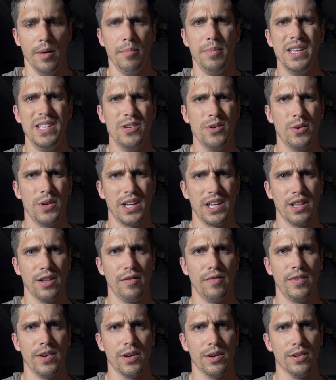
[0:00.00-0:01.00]
be doing in the
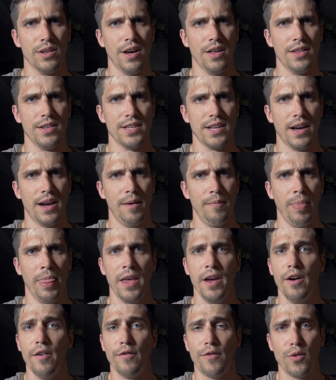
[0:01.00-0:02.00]
field all the time.
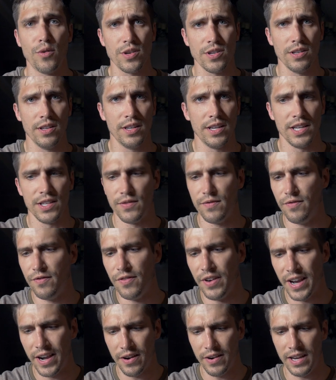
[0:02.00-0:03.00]
Fortunately, it's
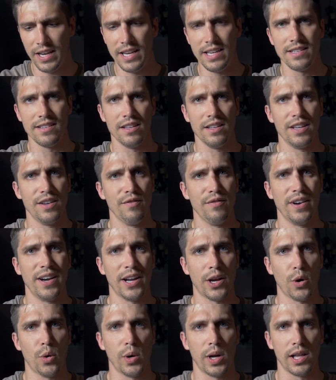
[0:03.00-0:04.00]
very easily and very
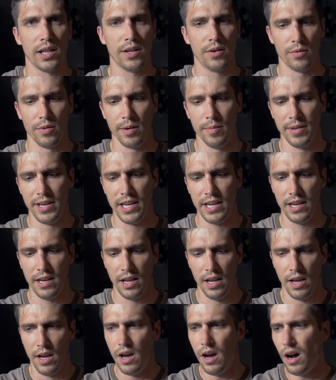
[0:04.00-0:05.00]
quickly remedied.
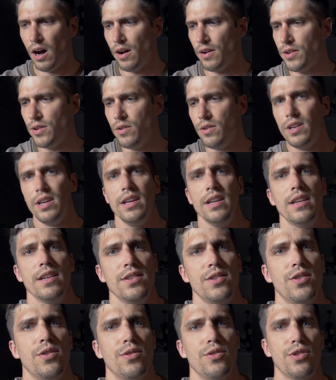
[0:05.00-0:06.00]
All you need
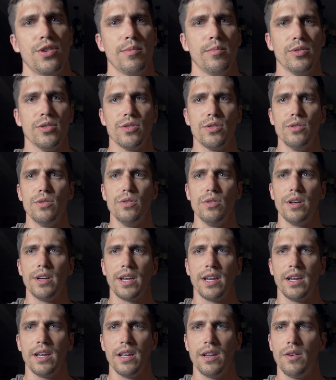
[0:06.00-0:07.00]
is your Dremel tool
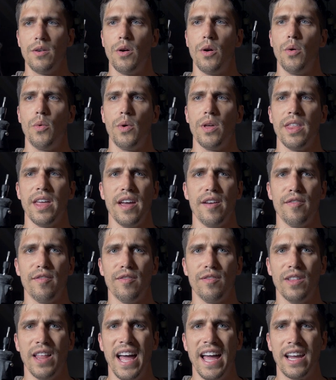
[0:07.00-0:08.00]
again with a
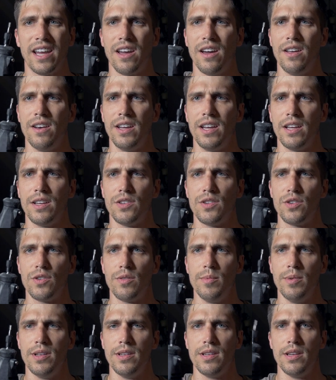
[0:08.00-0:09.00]
flat cutting
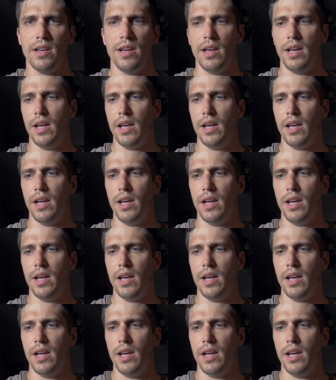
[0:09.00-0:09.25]
instrument